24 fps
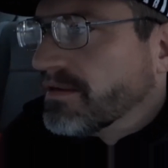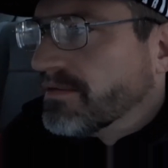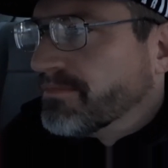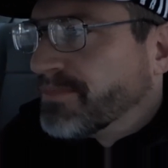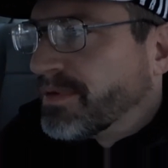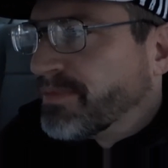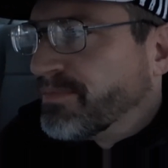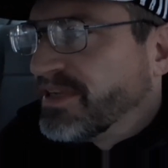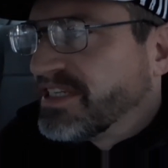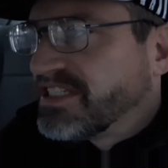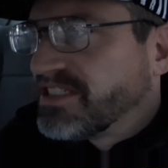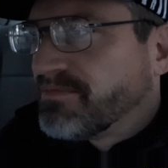
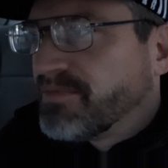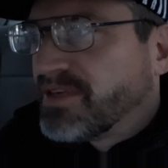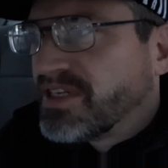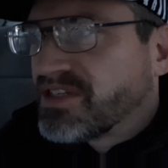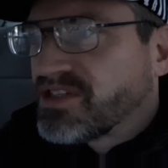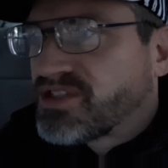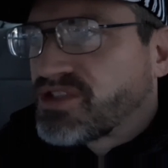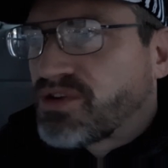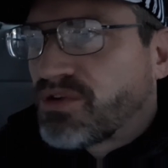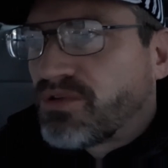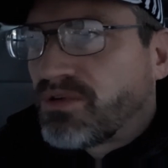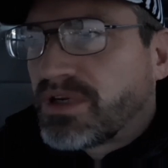Bemidji,
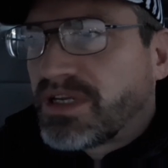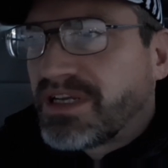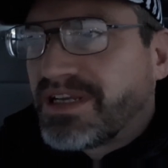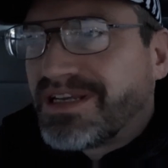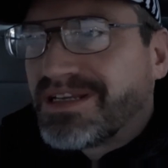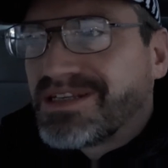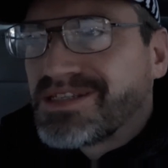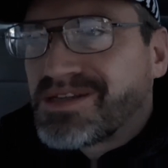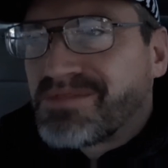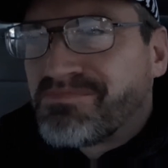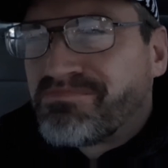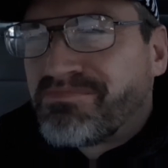Minnesota
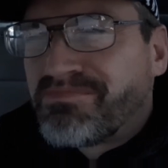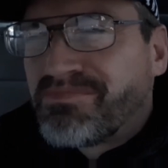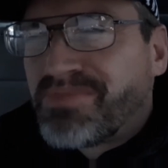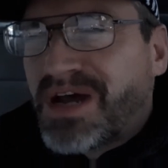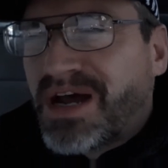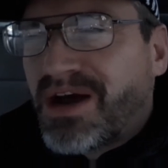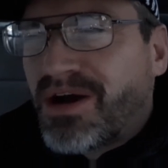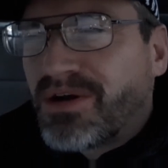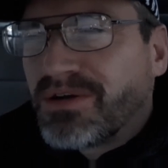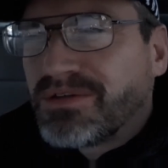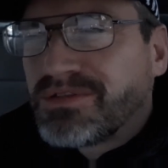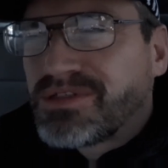is
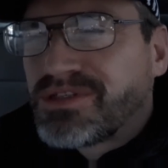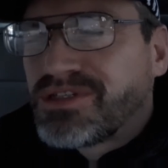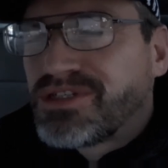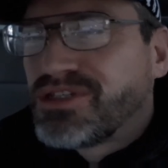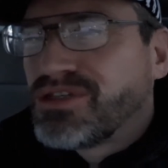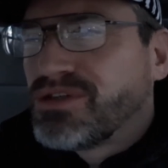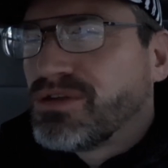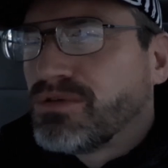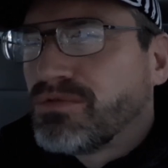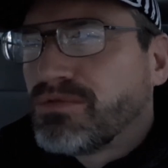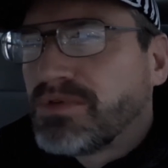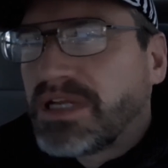about
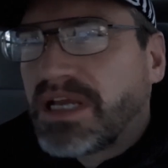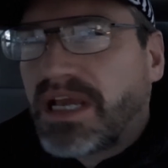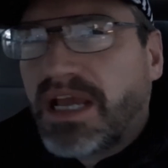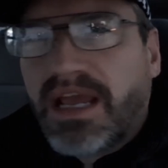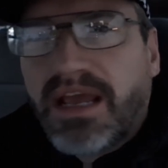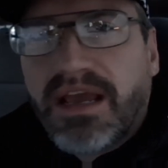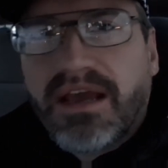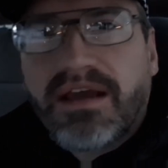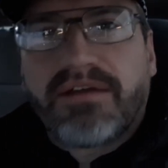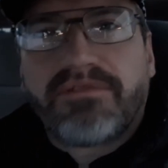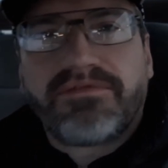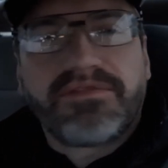two and a
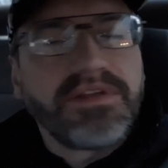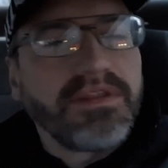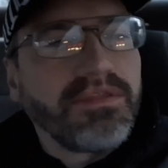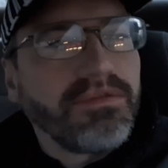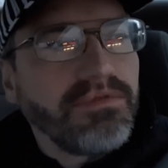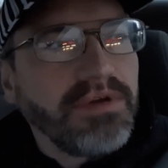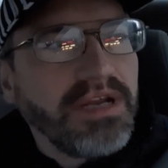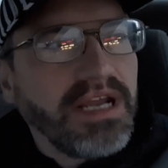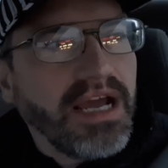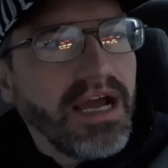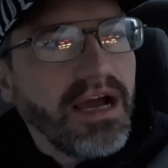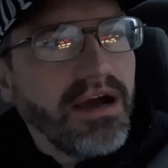half to
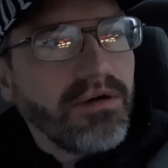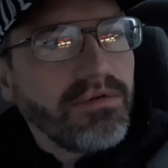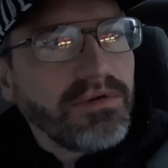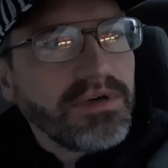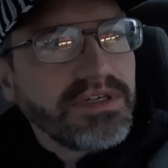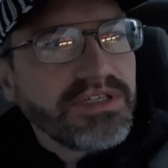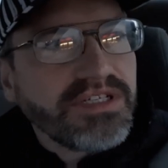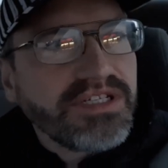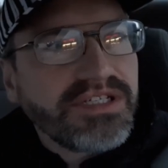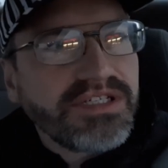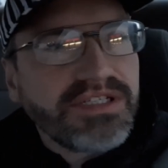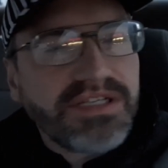three
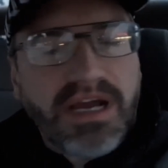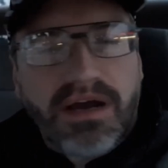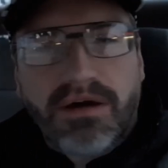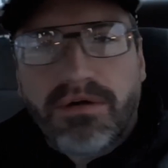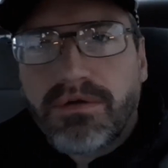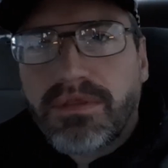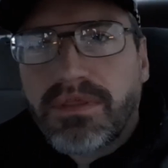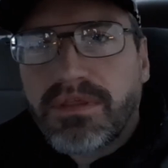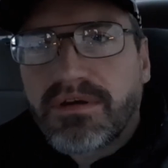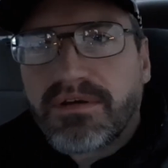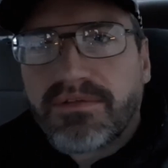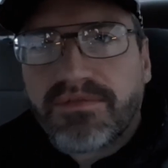hours
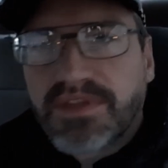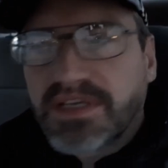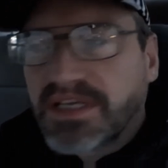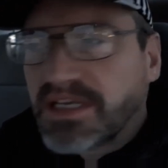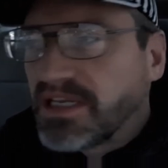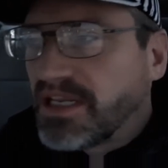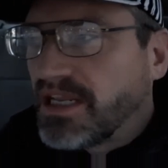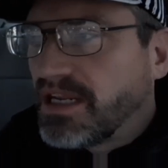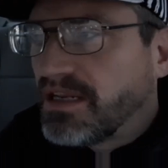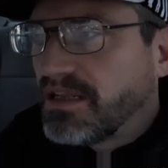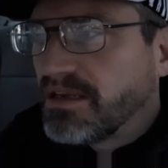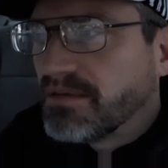south of the
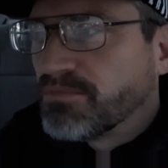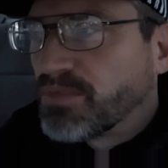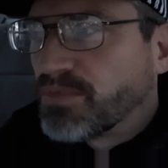Canadian